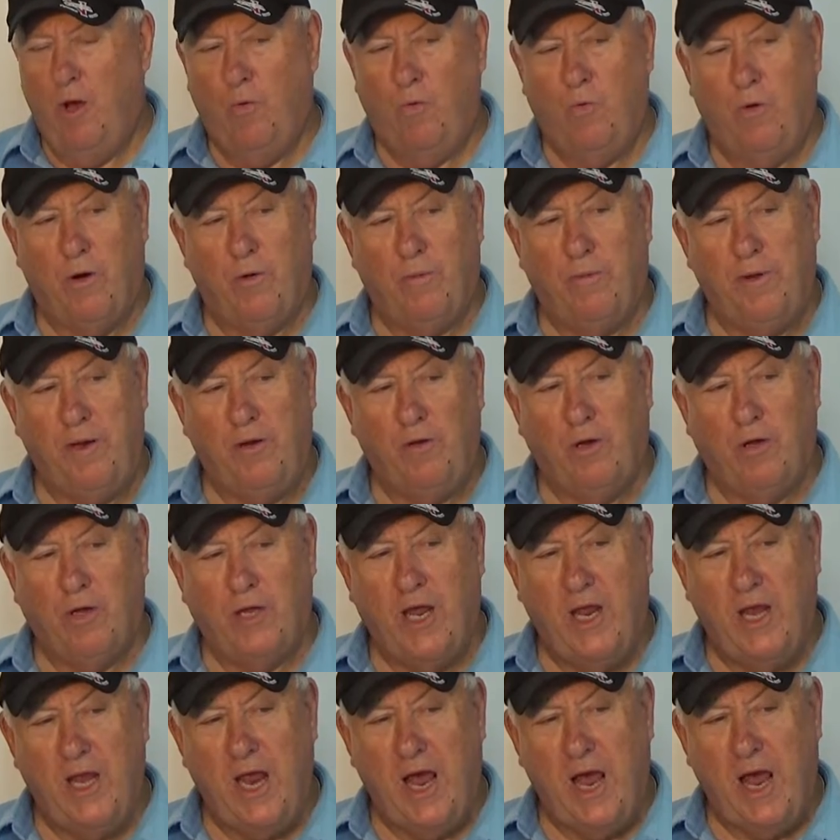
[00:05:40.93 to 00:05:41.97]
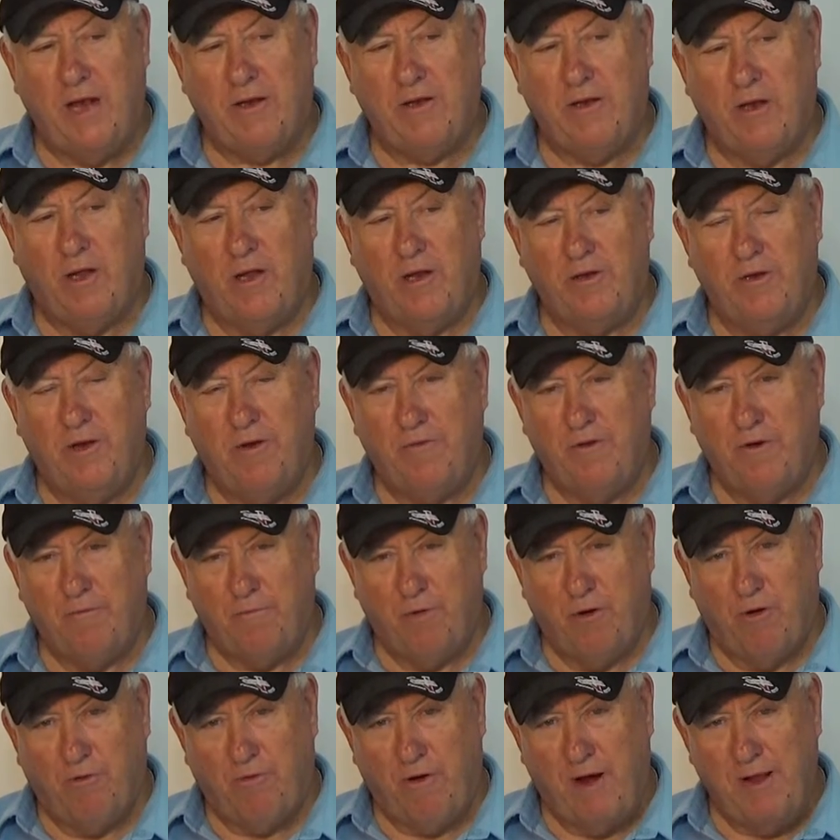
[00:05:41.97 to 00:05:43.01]
We'll be looking at uh, different
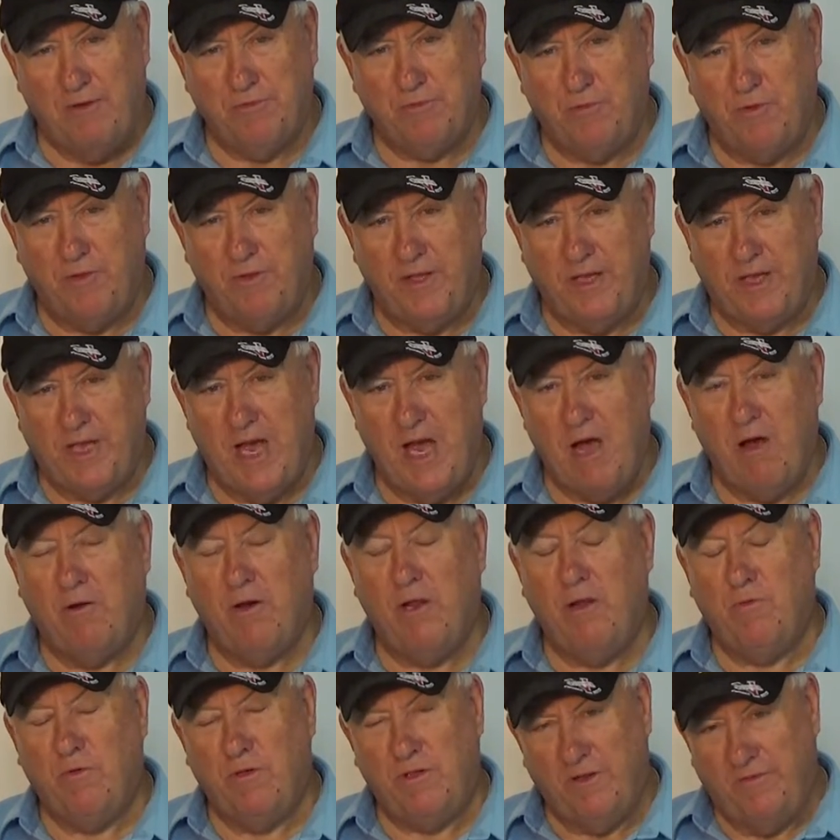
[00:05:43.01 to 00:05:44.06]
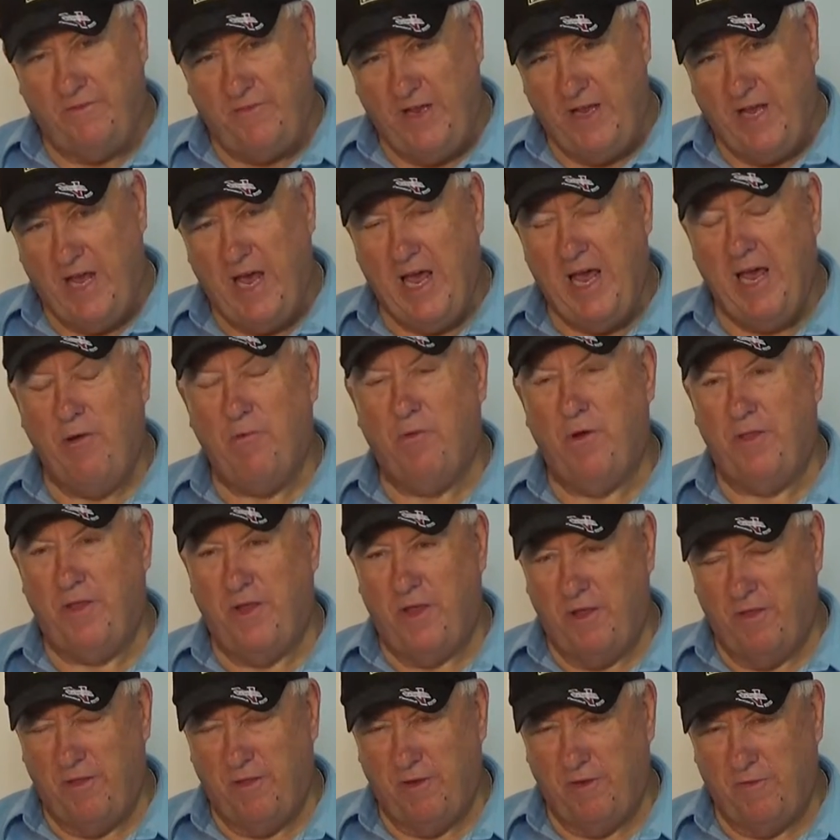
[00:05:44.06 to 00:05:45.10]
programs with the county, with the VA, with
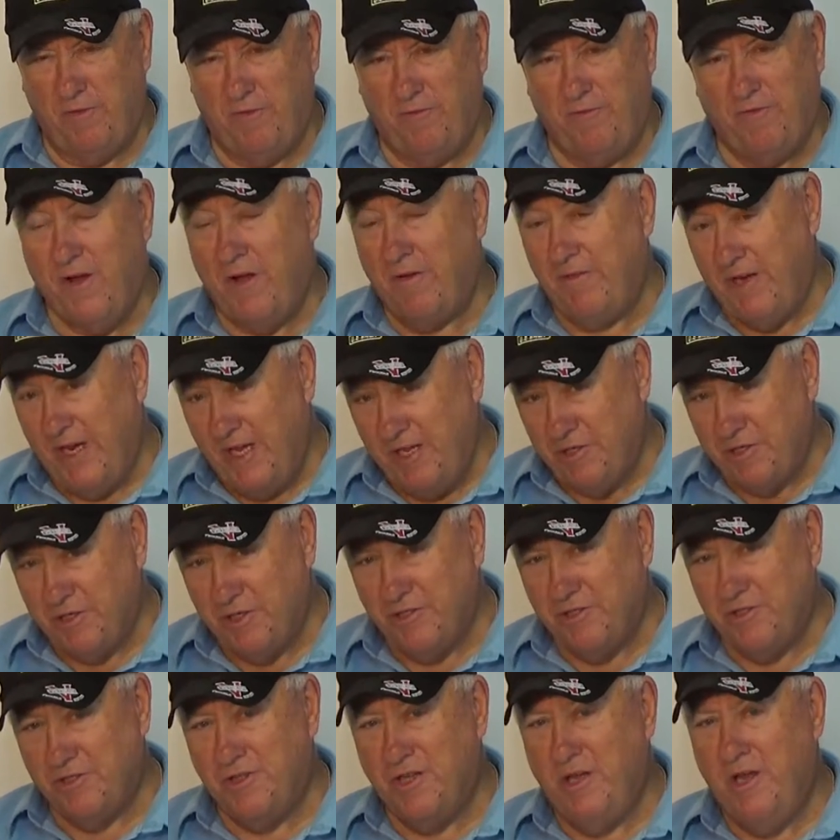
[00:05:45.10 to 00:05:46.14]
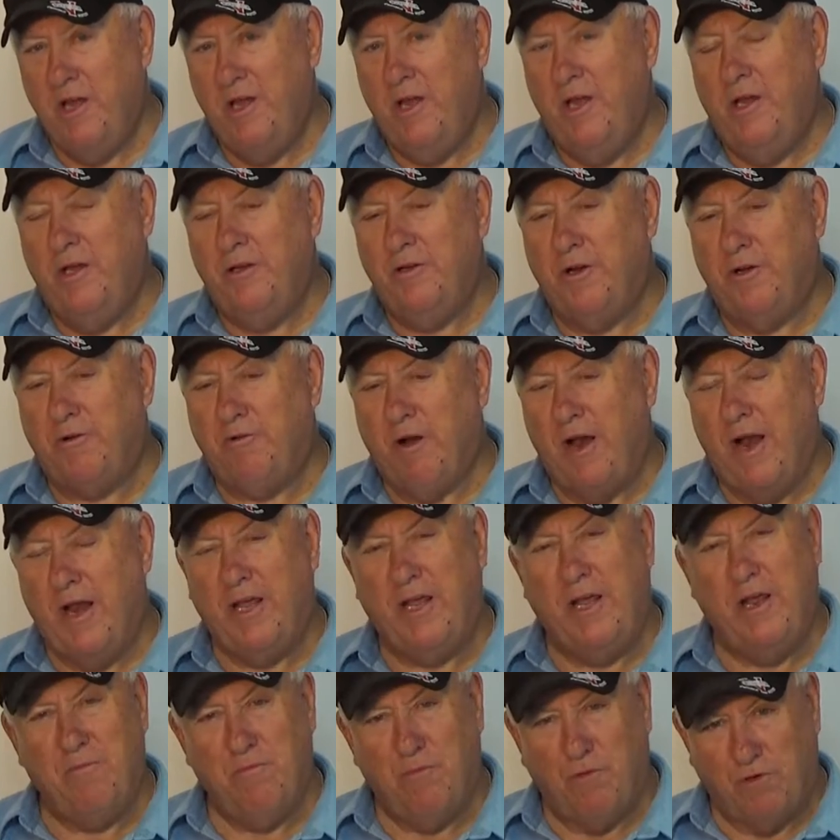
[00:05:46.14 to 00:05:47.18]
other foundations to try to
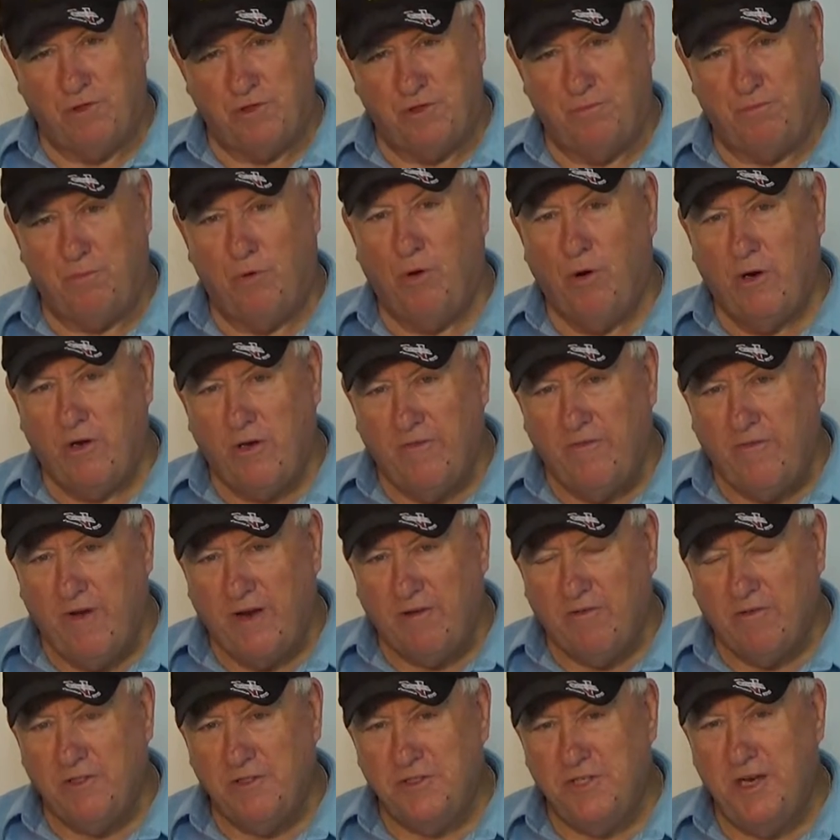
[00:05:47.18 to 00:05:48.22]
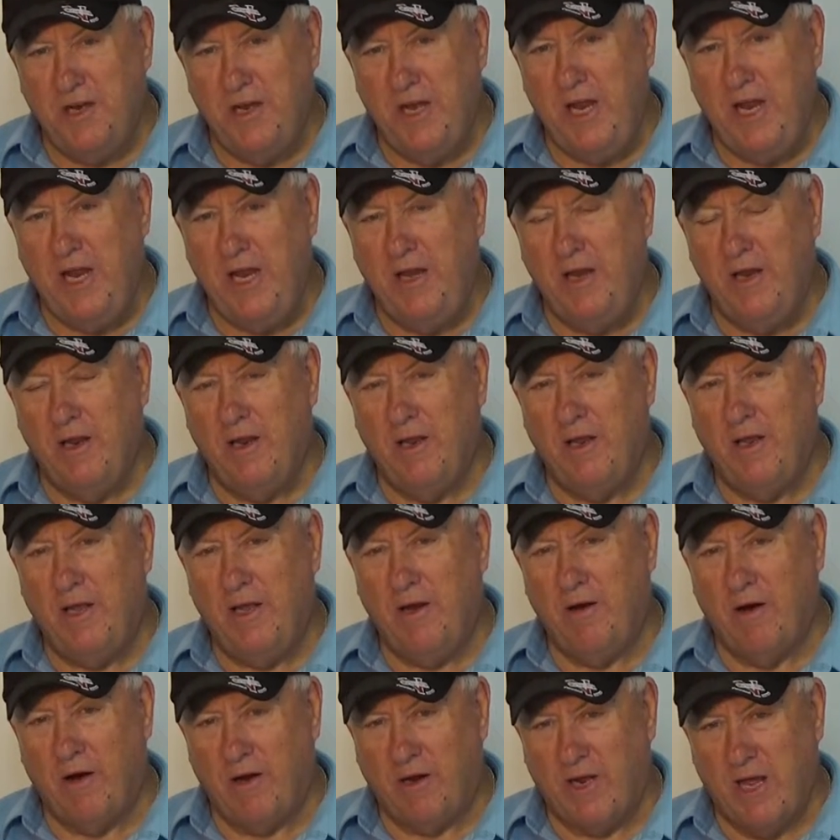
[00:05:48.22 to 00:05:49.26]
get more support to veterans in need
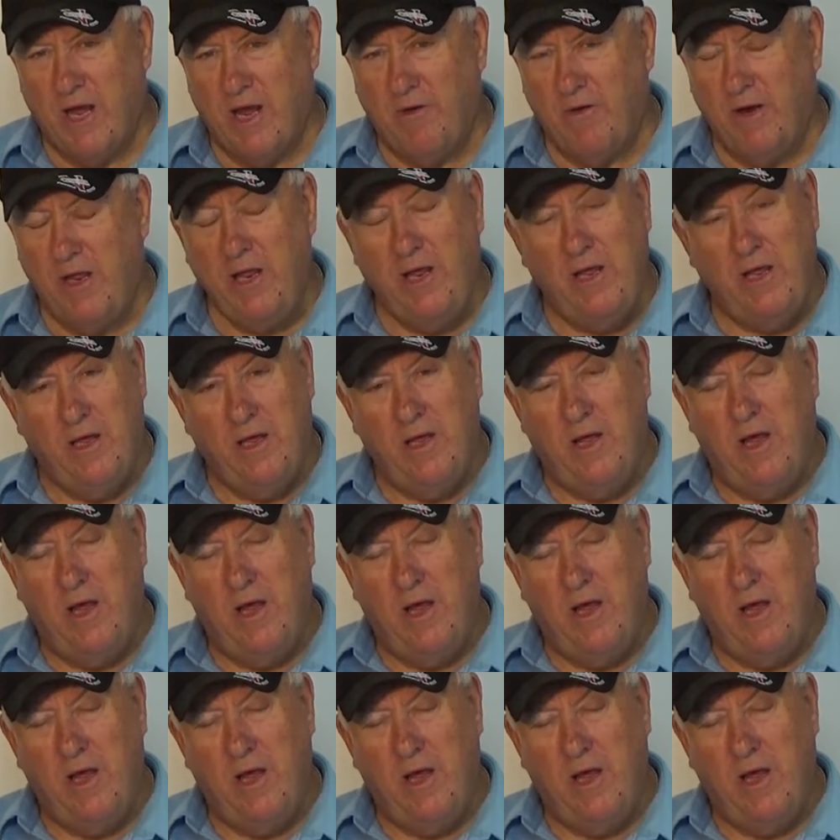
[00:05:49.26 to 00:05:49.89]
in our county.